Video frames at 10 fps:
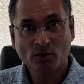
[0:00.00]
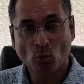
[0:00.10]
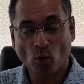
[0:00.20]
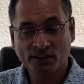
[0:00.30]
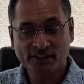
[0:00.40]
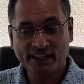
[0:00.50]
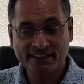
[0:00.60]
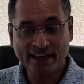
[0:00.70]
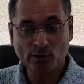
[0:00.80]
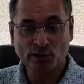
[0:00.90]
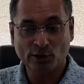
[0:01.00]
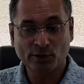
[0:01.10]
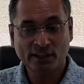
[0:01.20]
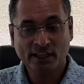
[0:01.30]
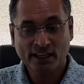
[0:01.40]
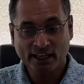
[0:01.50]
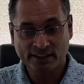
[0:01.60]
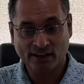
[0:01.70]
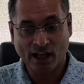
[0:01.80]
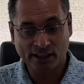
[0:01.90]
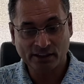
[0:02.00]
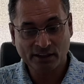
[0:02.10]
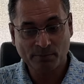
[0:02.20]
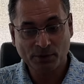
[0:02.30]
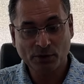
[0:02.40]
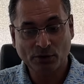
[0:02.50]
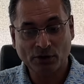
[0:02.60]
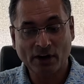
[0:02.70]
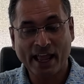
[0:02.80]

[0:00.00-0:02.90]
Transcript: once I download it, it's on the computer